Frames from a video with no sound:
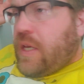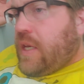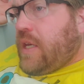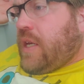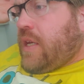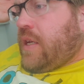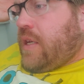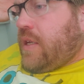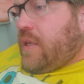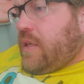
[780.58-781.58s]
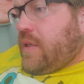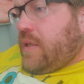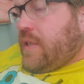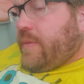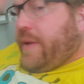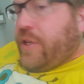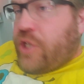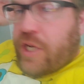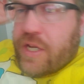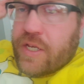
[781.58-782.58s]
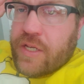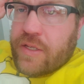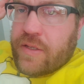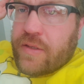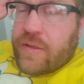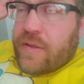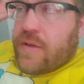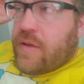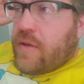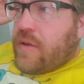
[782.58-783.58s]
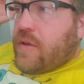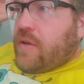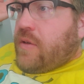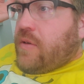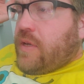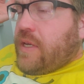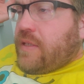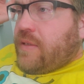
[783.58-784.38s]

And it's about a chick who gets